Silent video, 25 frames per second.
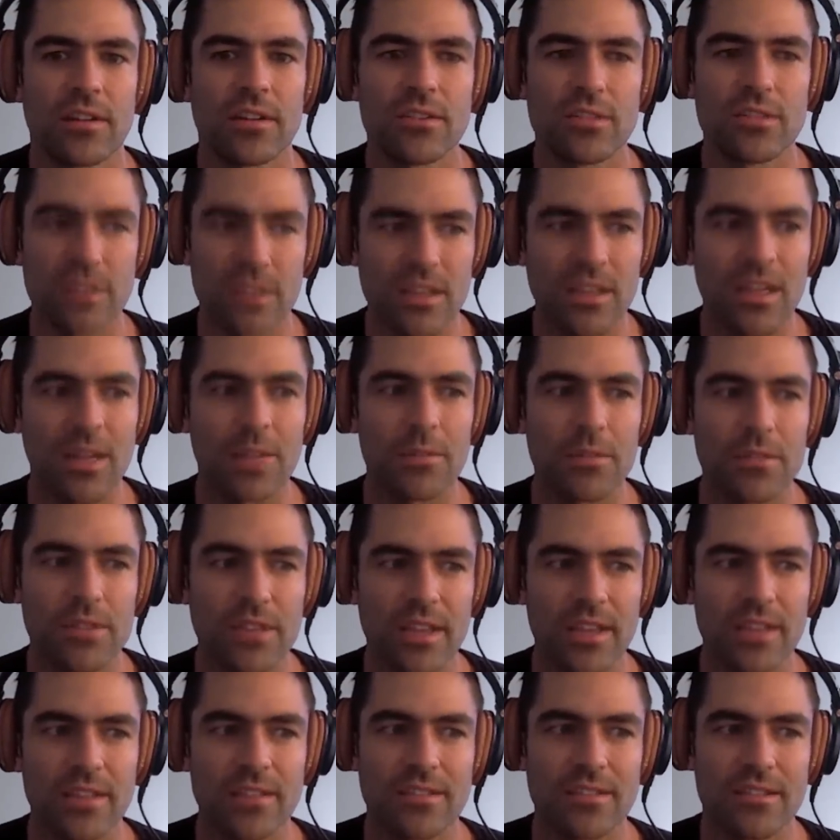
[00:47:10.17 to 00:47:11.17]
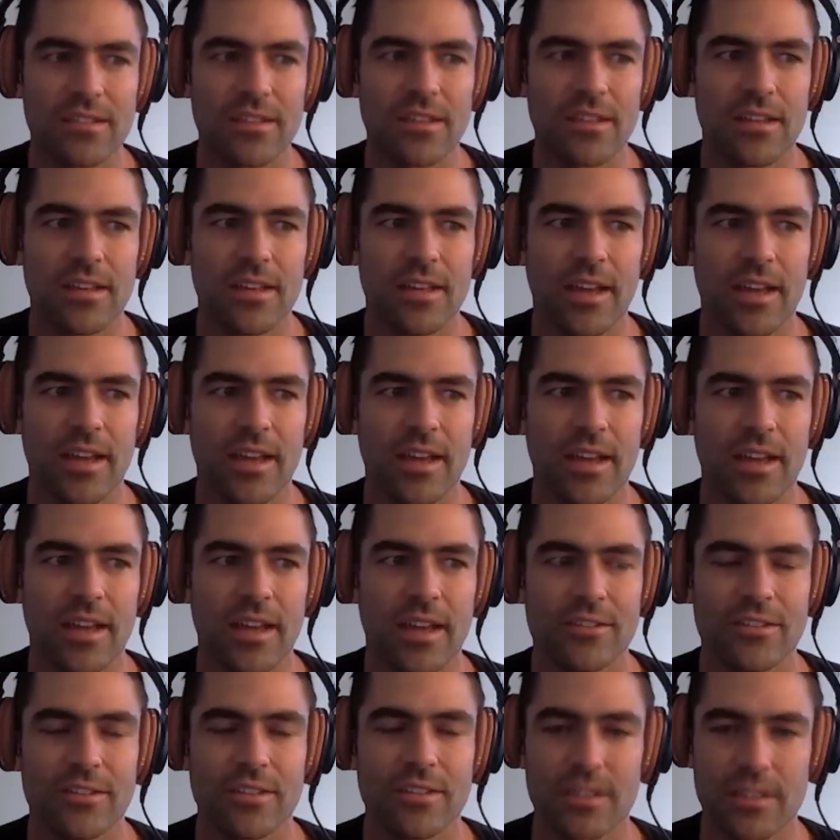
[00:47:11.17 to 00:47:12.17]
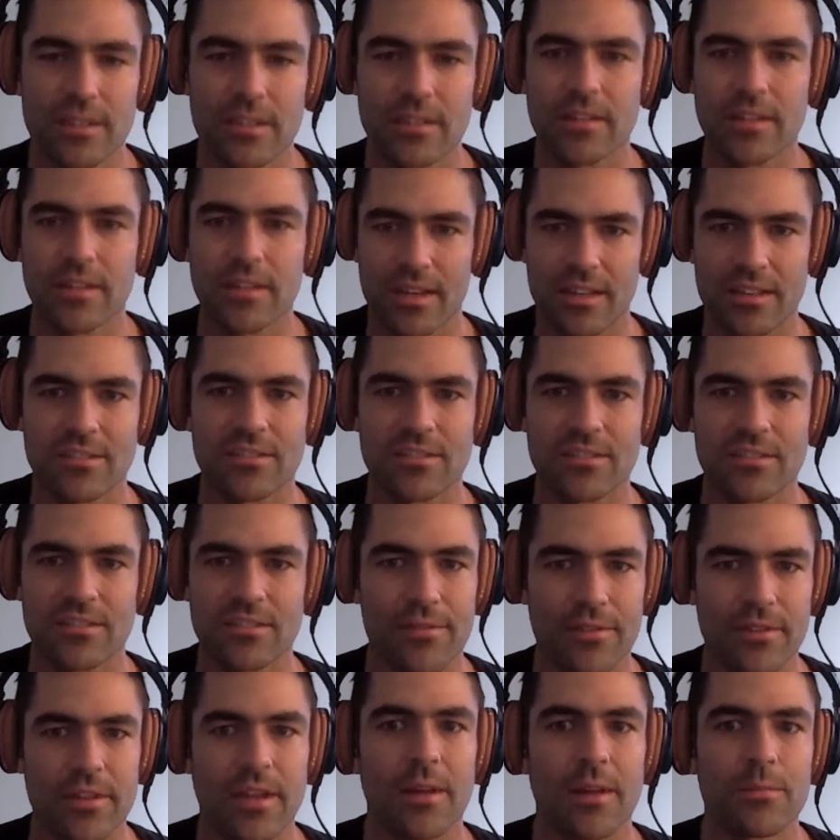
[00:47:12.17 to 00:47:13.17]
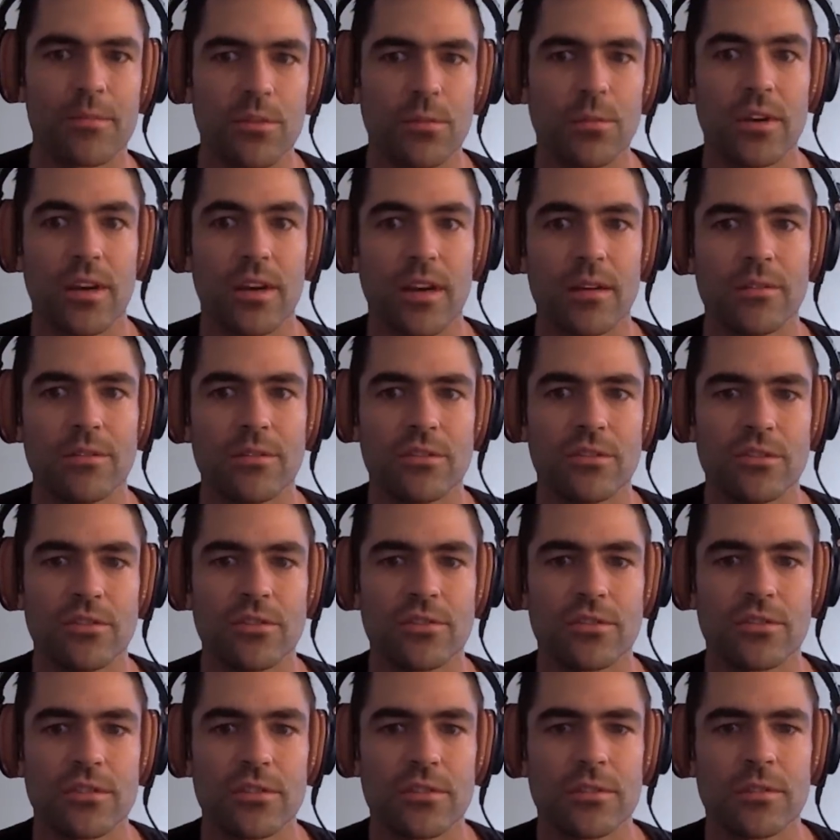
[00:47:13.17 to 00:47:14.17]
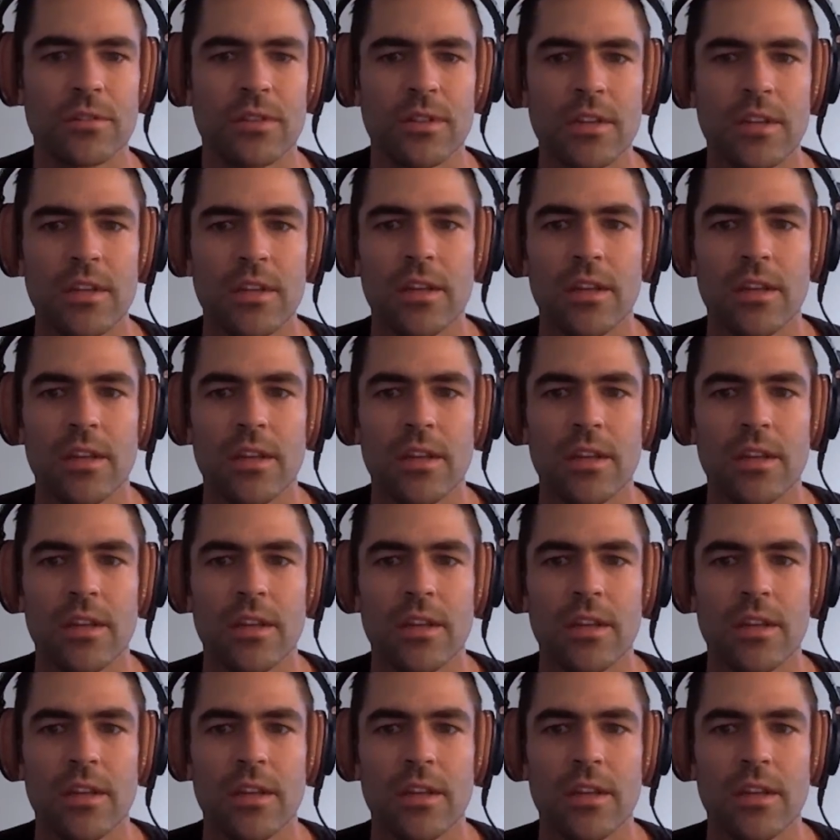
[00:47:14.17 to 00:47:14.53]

And it took a couple days to actually kind of soften up to what I was used to.